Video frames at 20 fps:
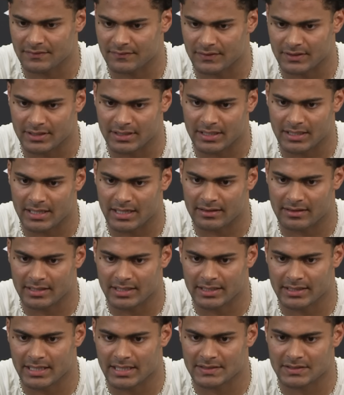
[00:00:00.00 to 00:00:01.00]
of it. And I
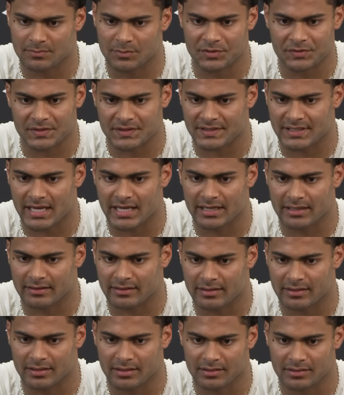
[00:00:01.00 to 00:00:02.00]
think that's the most exciting
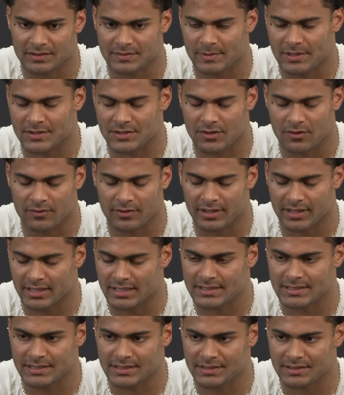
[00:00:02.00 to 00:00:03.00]
thing, especially going into
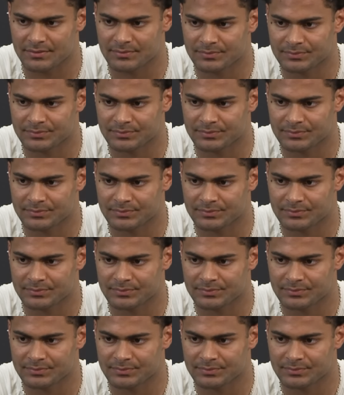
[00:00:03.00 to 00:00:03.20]
this season.